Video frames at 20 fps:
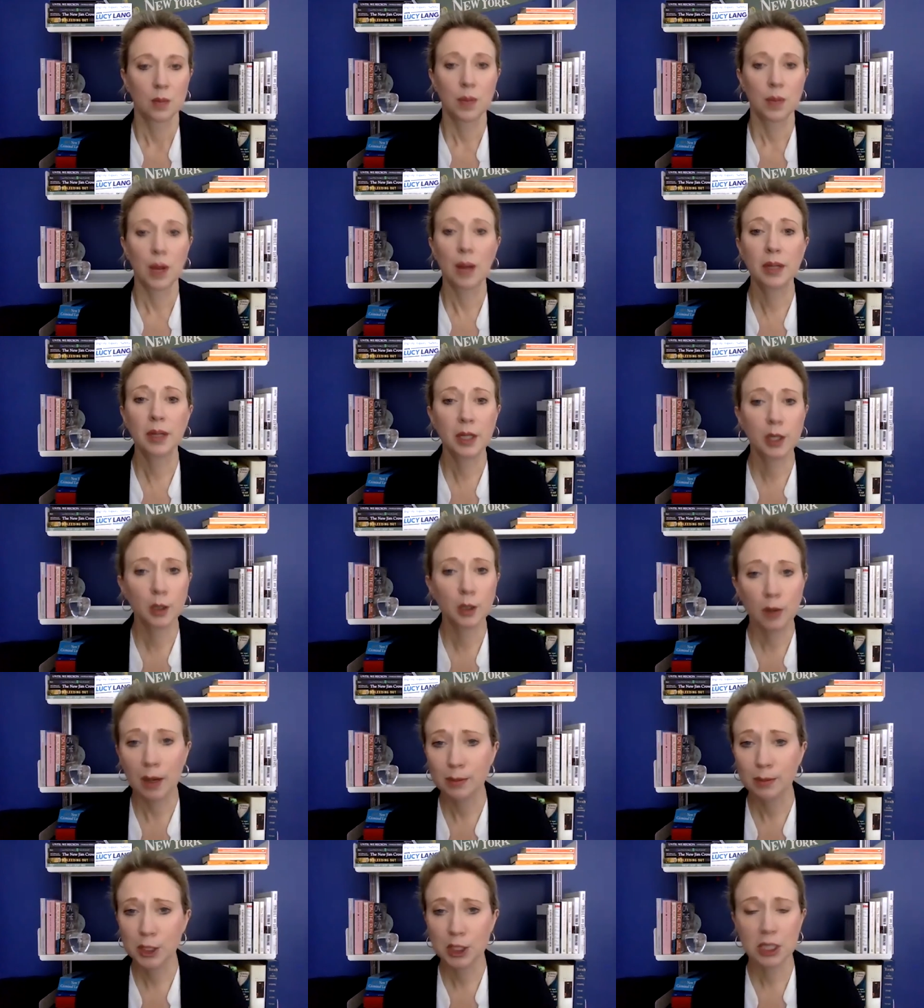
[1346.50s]
Public
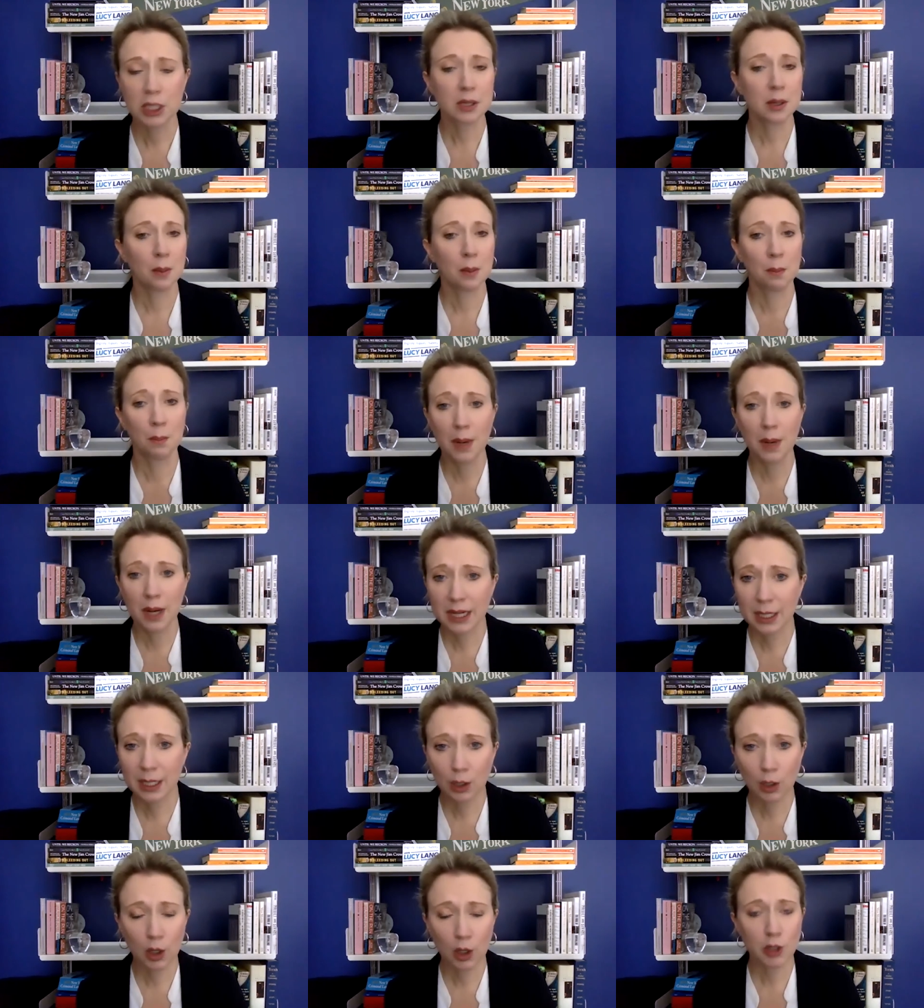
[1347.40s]
corruption,
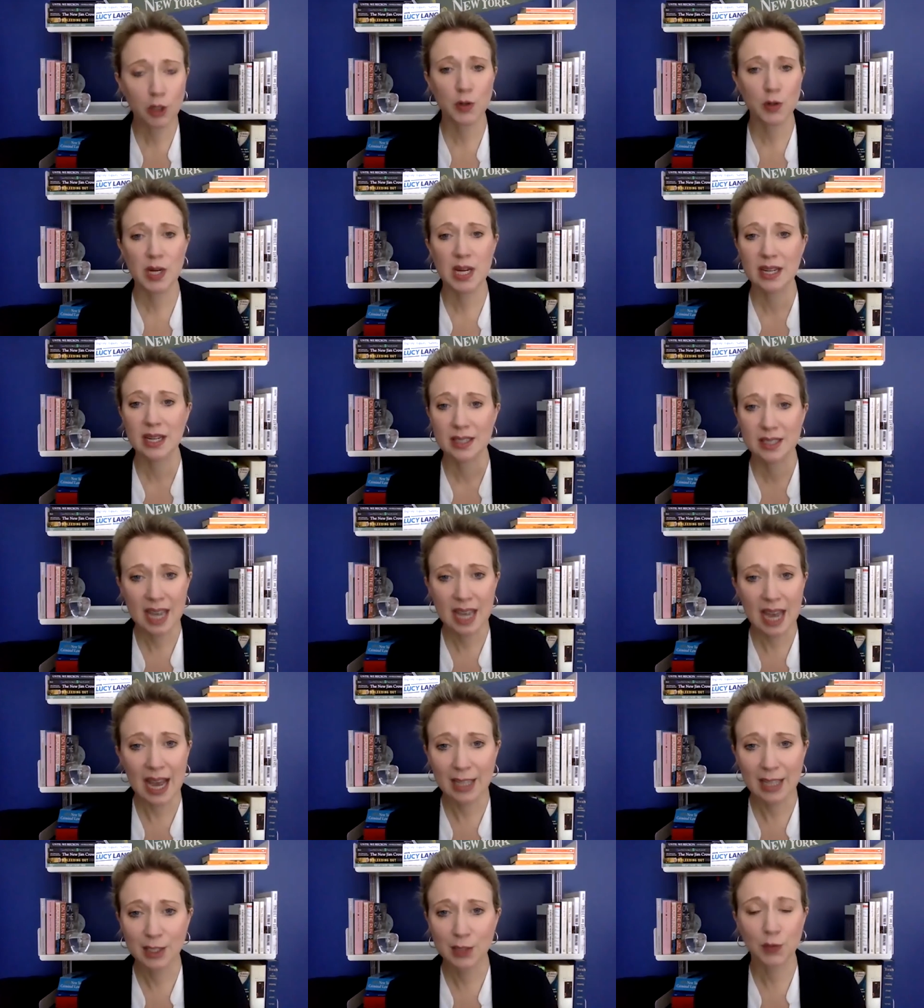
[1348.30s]
money laundering,
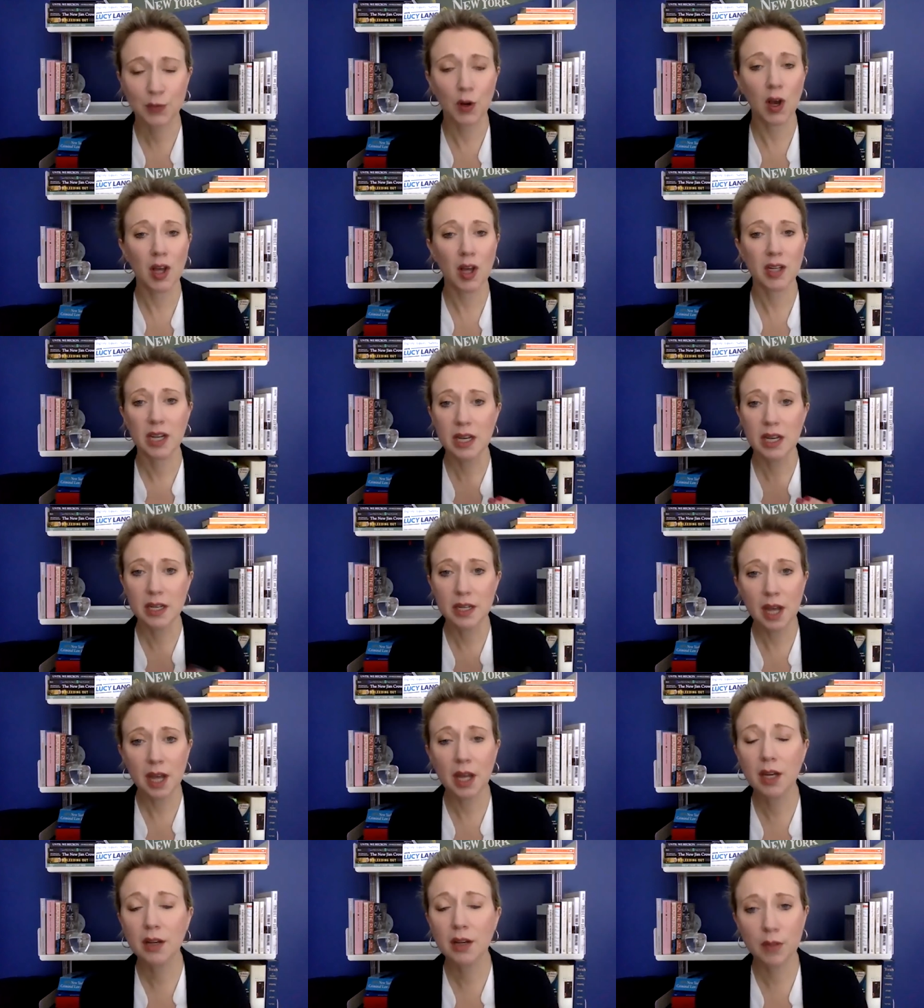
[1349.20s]
tax fraud,
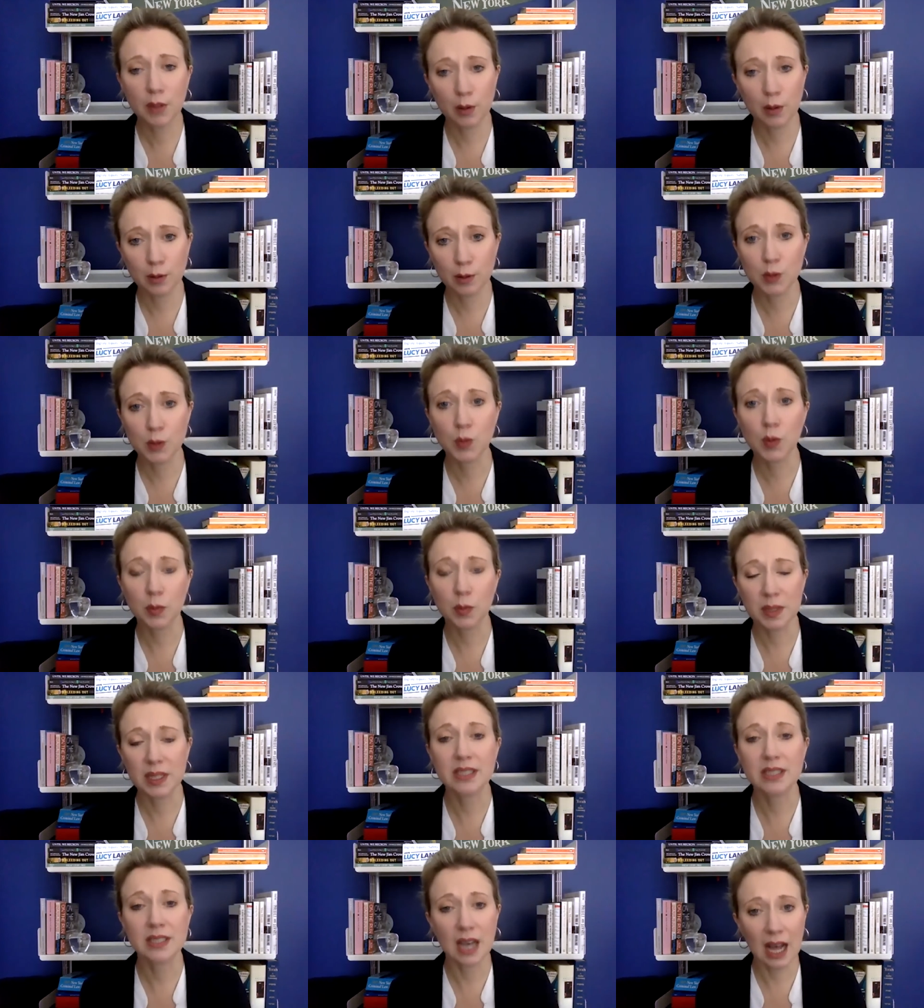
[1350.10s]
none of those will
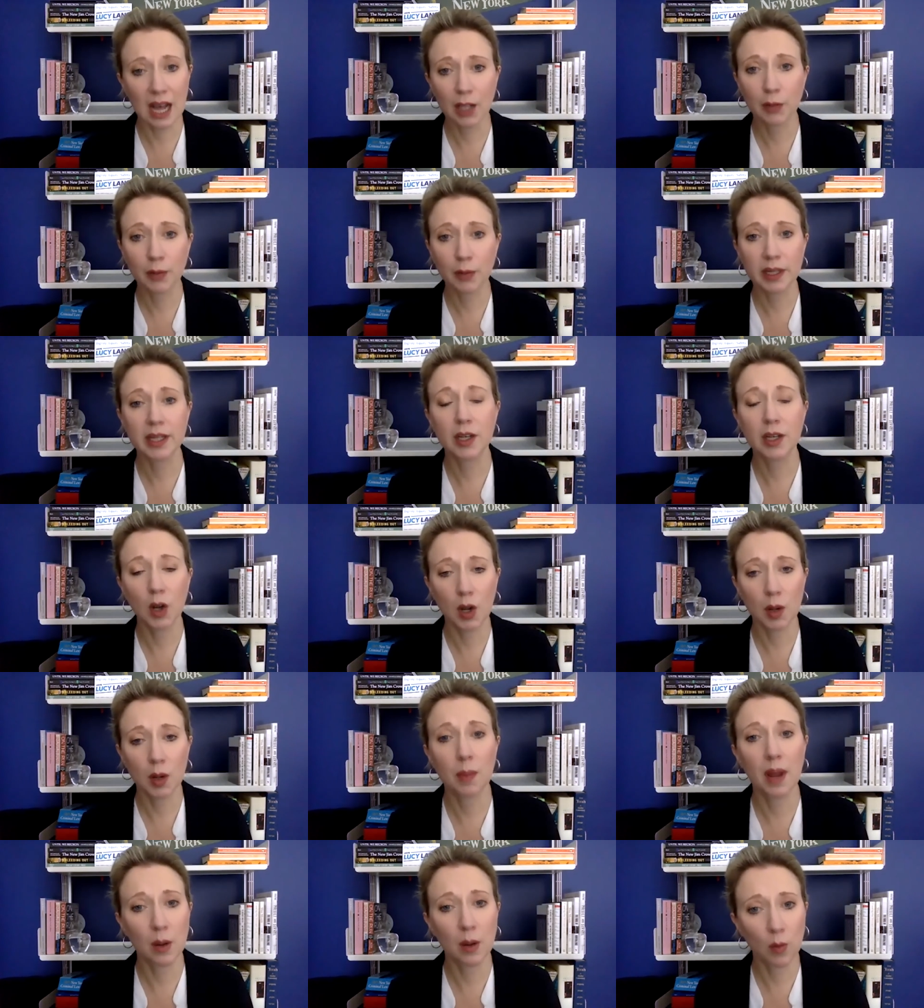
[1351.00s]
be tolerated
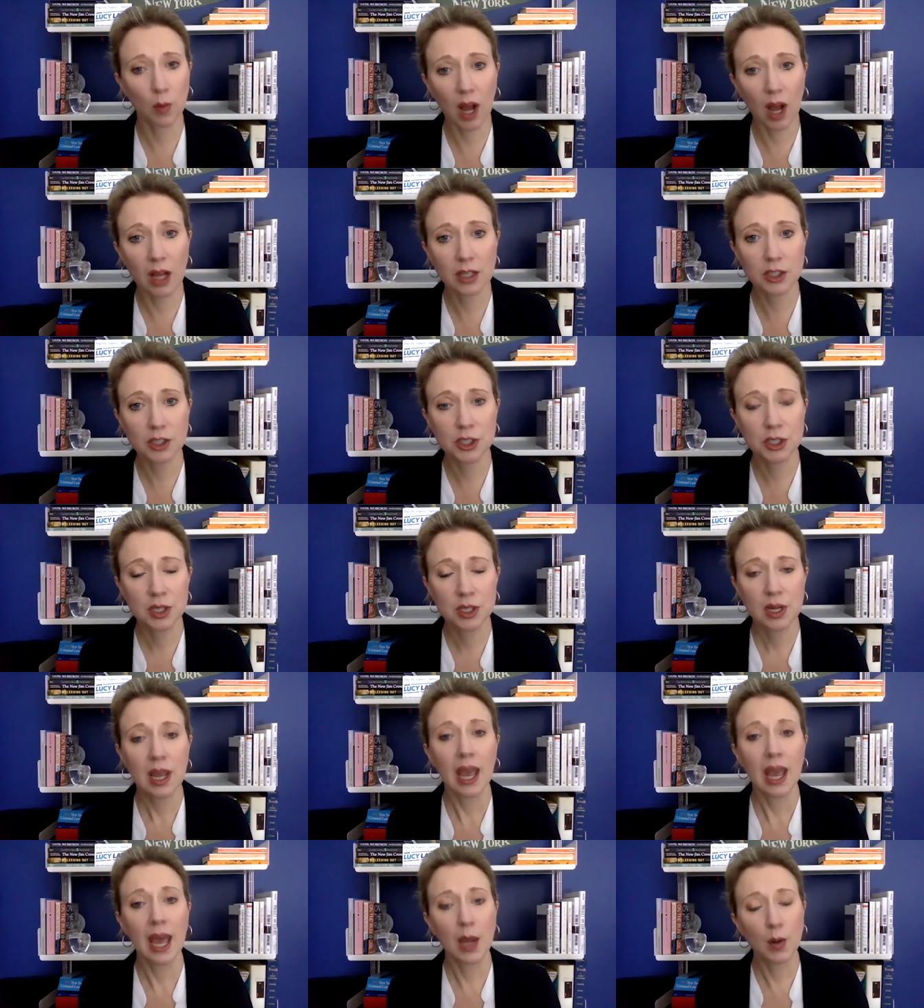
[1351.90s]
on my watch.
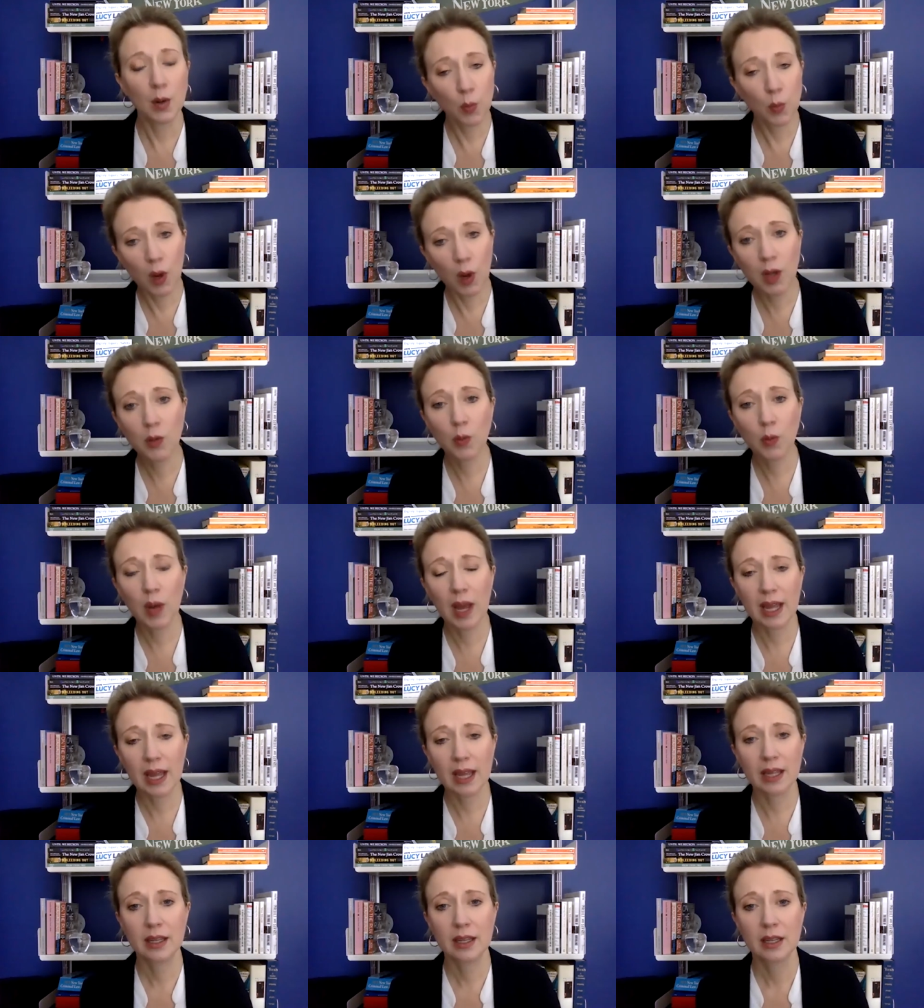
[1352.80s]
And one
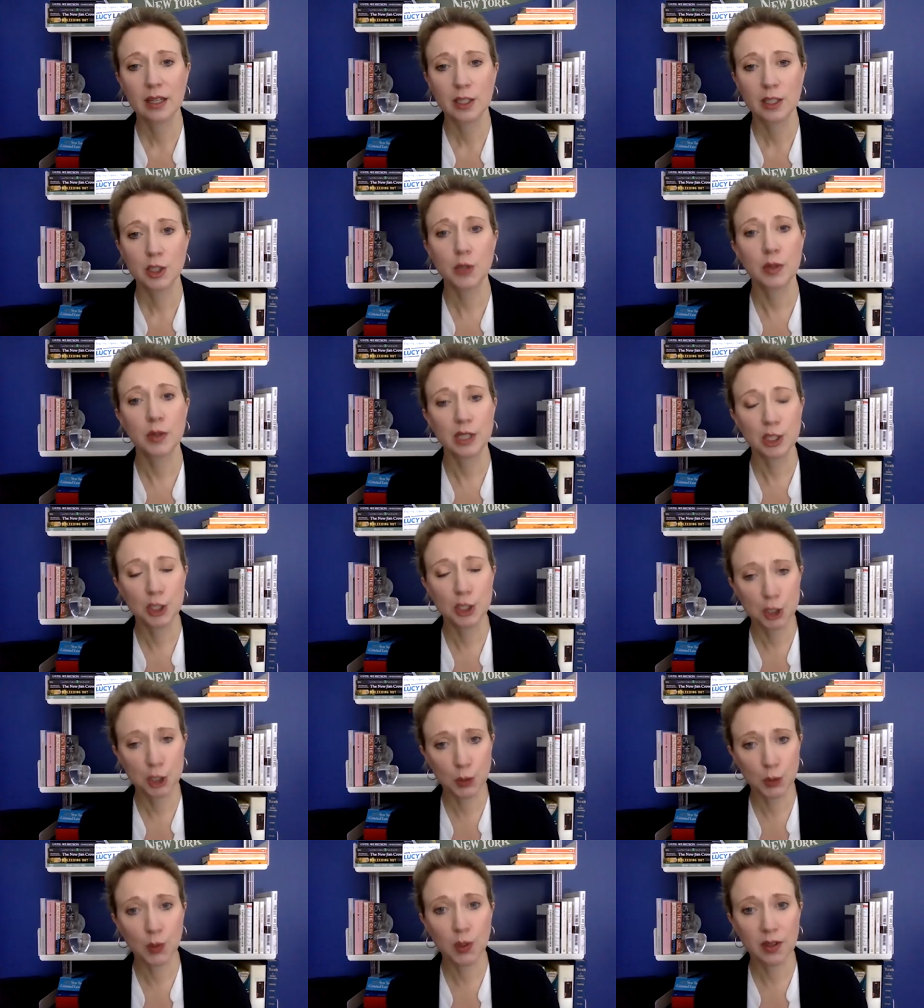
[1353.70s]
way to
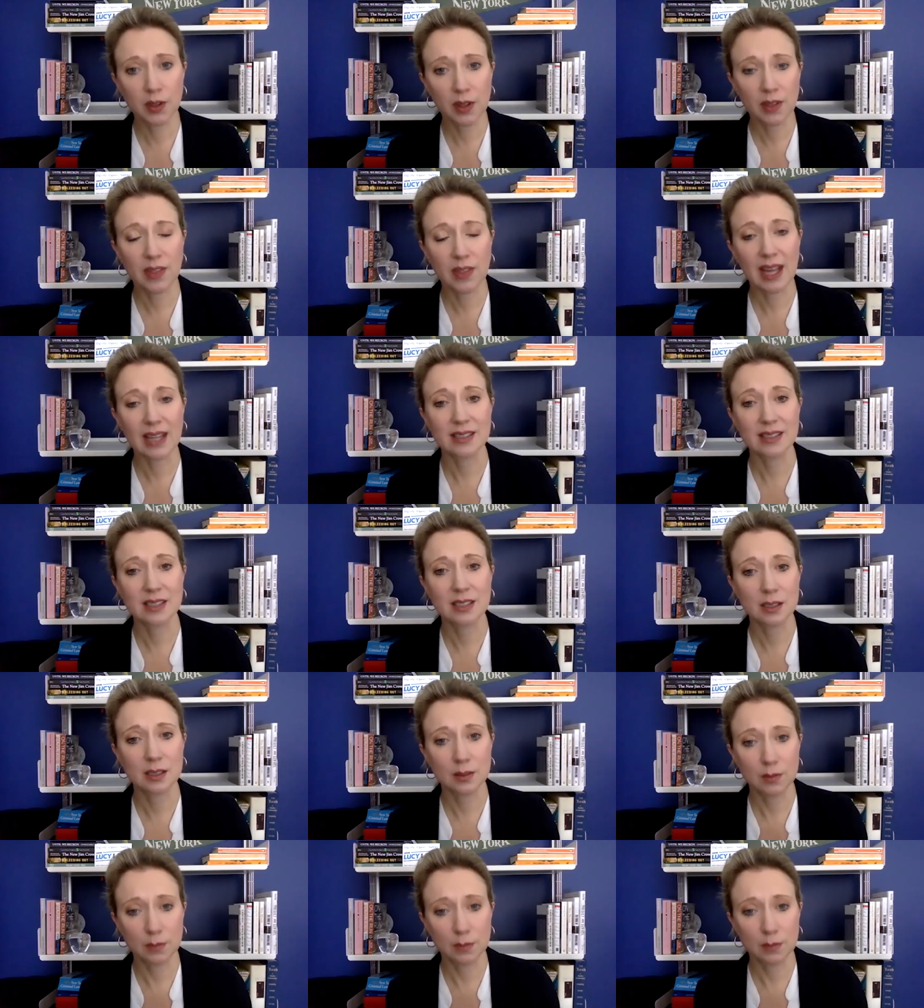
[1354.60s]
ensure that that's